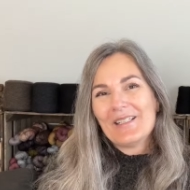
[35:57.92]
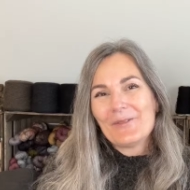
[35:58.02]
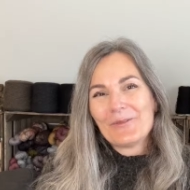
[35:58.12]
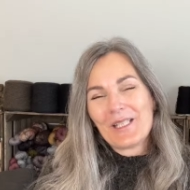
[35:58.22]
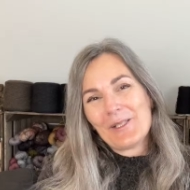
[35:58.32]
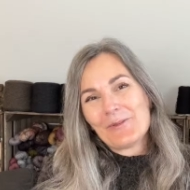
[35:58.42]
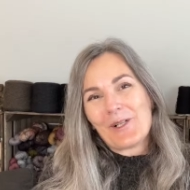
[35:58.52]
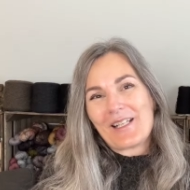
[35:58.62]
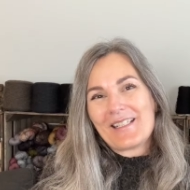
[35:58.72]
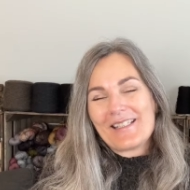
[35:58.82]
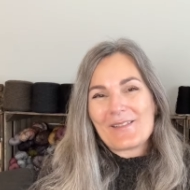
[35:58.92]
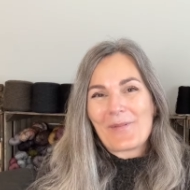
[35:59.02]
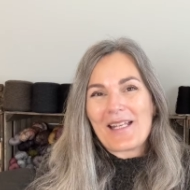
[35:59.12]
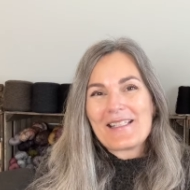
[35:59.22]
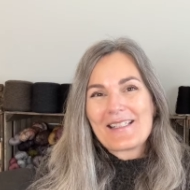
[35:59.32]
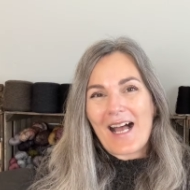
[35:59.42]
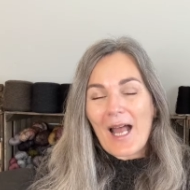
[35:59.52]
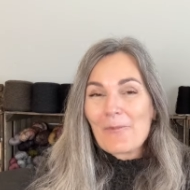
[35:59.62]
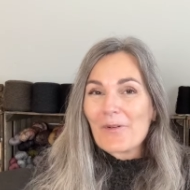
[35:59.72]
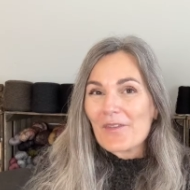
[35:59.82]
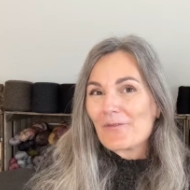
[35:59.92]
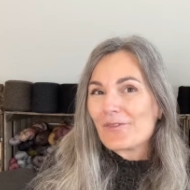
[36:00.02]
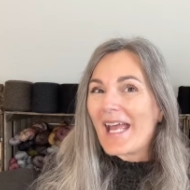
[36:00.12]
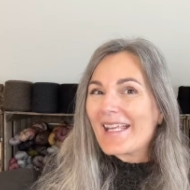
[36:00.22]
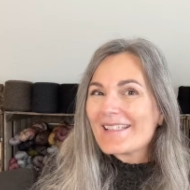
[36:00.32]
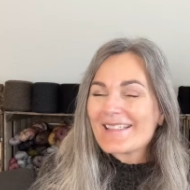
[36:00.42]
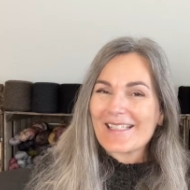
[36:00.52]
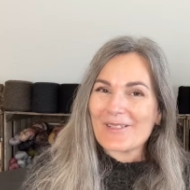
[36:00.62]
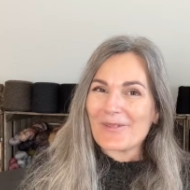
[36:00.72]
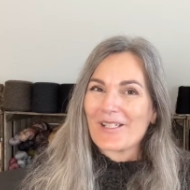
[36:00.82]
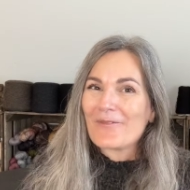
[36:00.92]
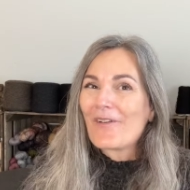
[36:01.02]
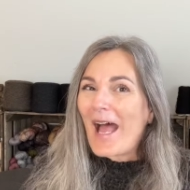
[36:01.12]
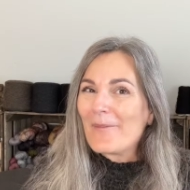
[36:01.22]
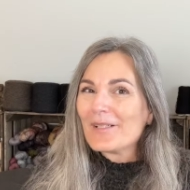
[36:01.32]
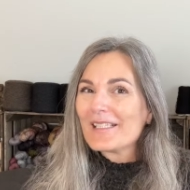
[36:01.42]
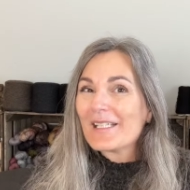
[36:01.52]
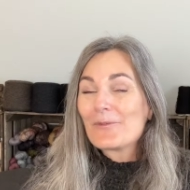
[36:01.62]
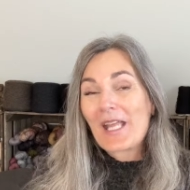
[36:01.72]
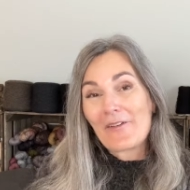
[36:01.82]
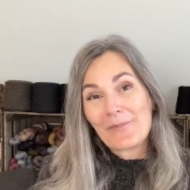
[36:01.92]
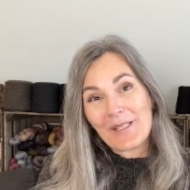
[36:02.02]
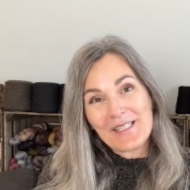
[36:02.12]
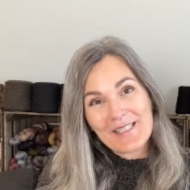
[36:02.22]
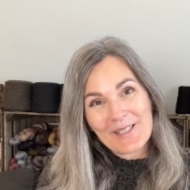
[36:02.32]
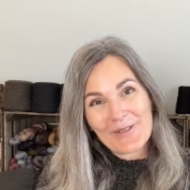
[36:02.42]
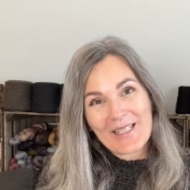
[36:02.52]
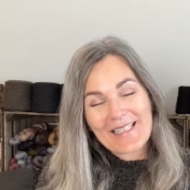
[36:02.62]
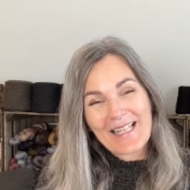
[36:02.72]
we wanted to spend time with friends and with family. We have been doing